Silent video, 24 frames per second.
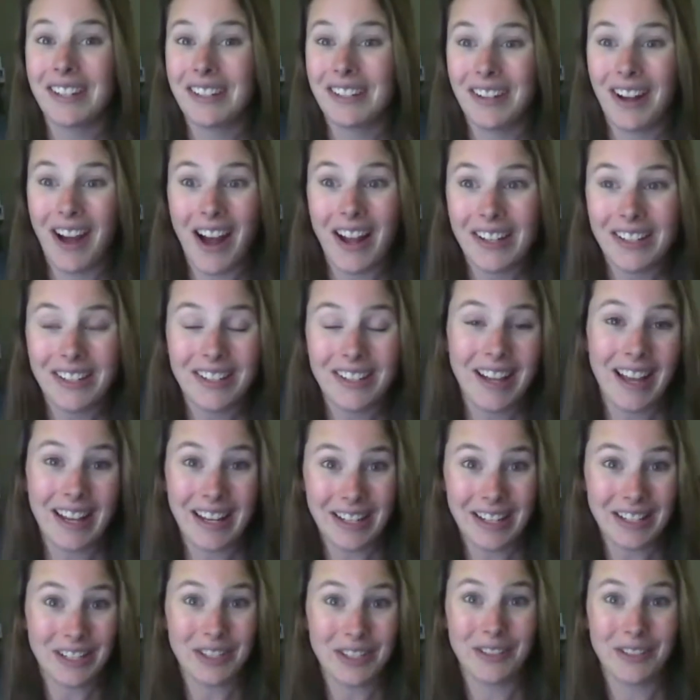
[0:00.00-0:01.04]
not to get
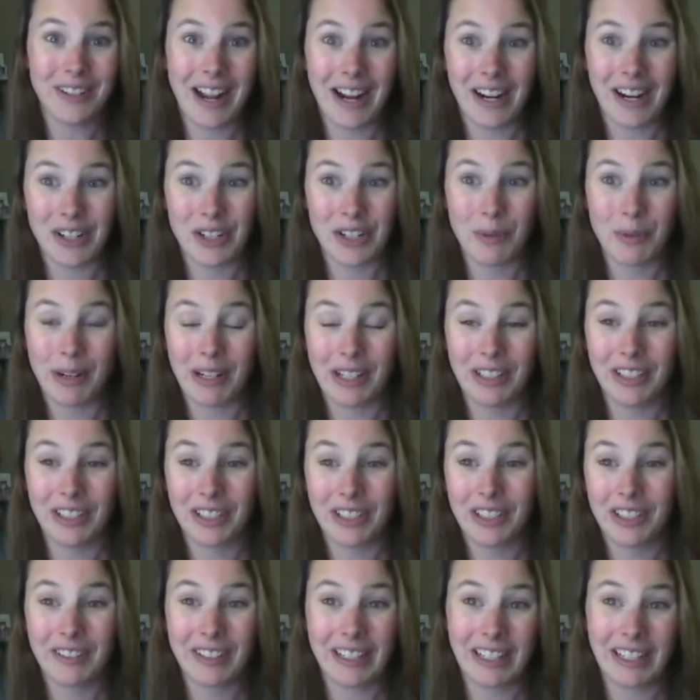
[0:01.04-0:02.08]
into an actuarial
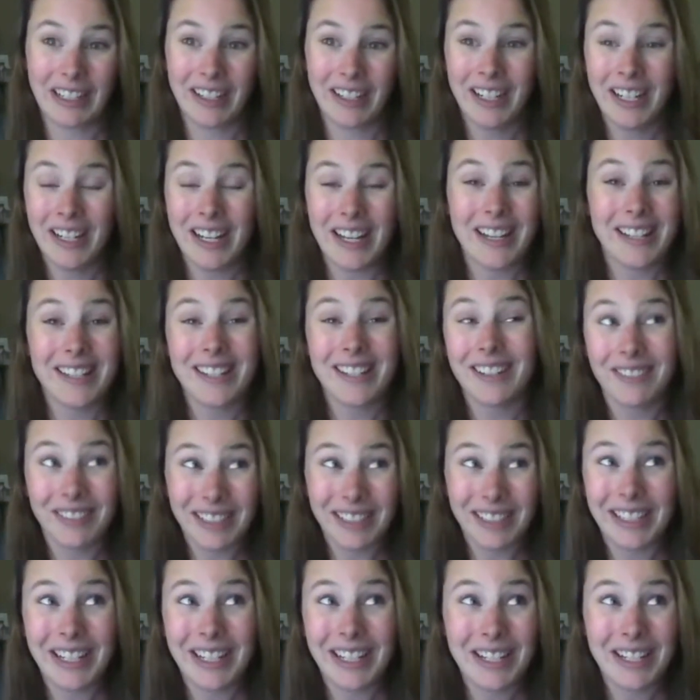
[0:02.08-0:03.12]
career. Is it
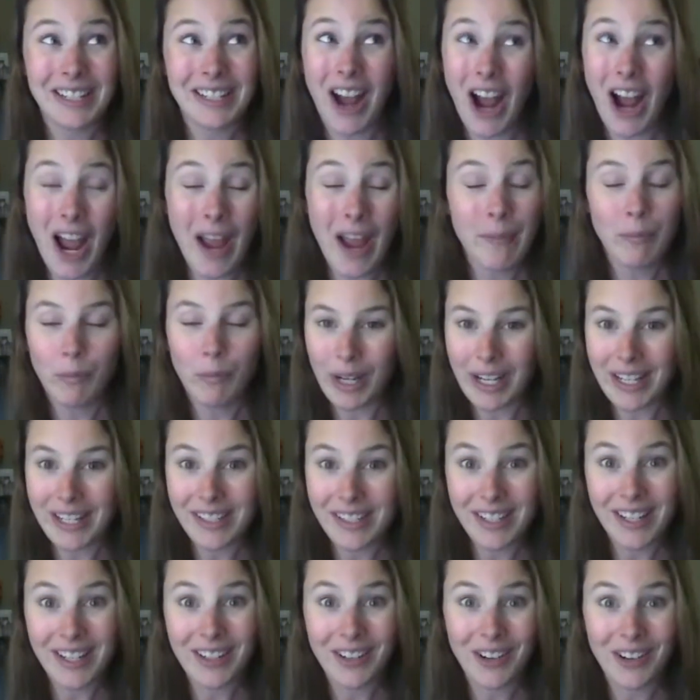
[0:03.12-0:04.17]
really time
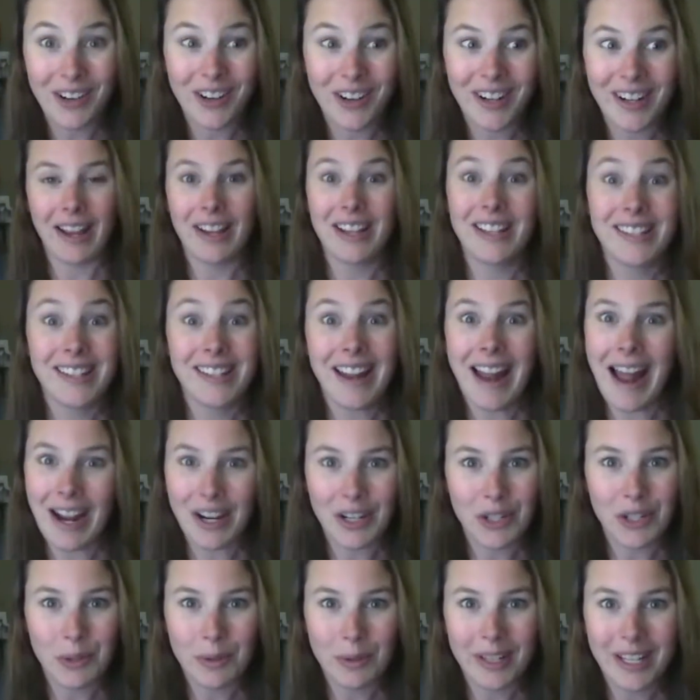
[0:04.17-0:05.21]
wasted, or is it
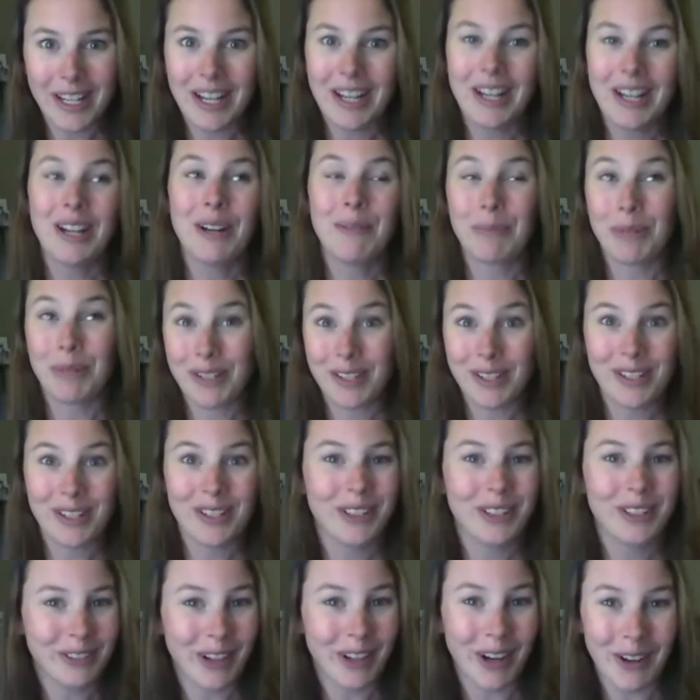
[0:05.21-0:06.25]
actually
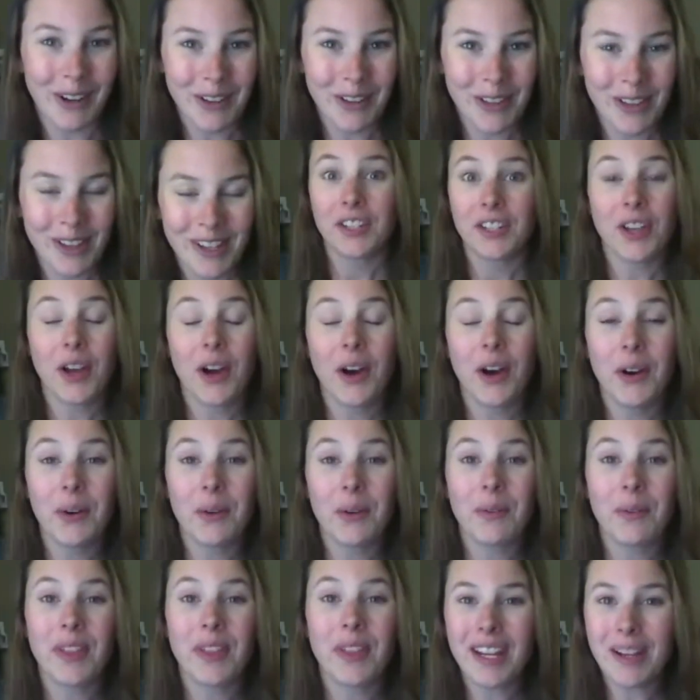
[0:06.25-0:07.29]
personal growth?
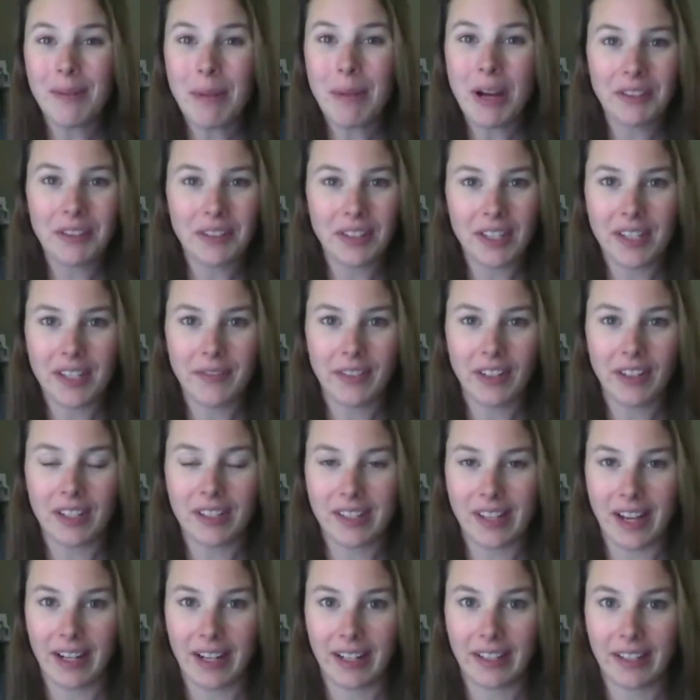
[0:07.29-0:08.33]
So think about this for a
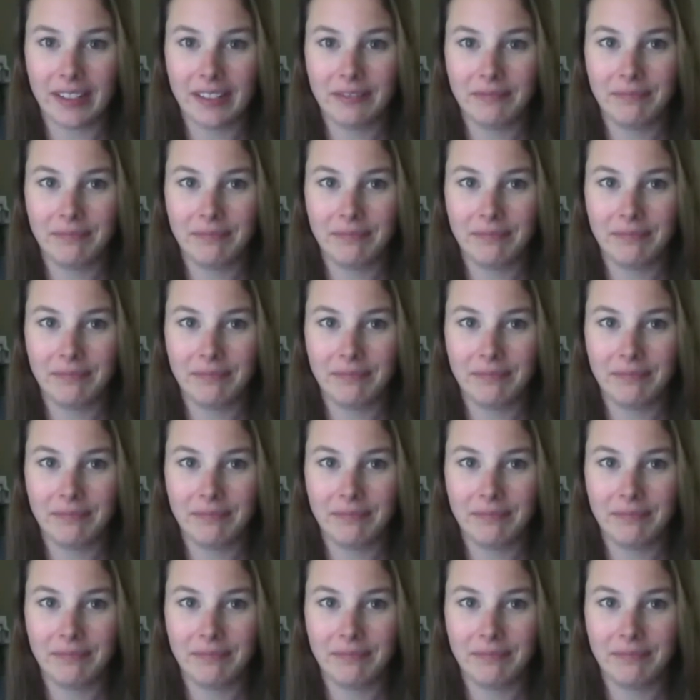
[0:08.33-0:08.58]
second.